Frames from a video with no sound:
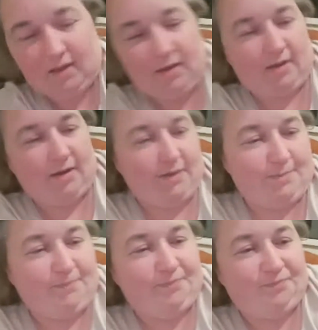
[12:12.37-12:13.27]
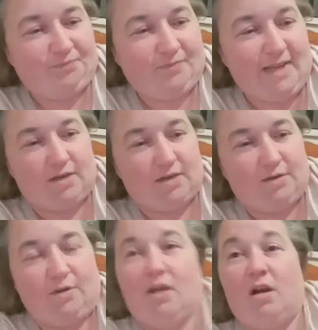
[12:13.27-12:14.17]
Yeah, so
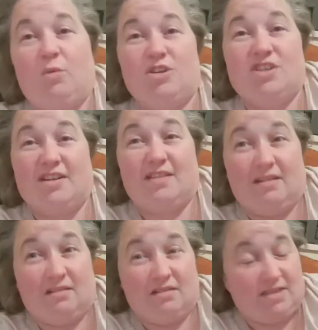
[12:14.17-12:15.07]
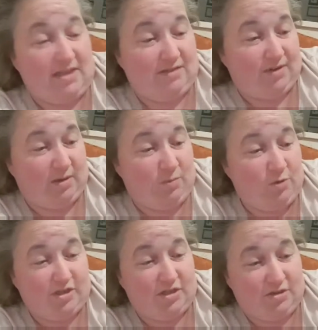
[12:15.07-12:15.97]
I can't watch anything on the TV. I'm
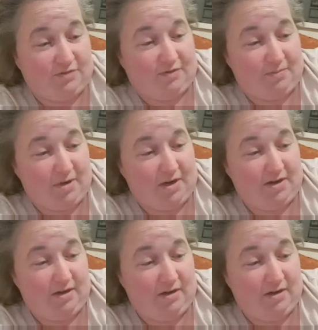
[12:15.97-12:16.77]
watching stuff on my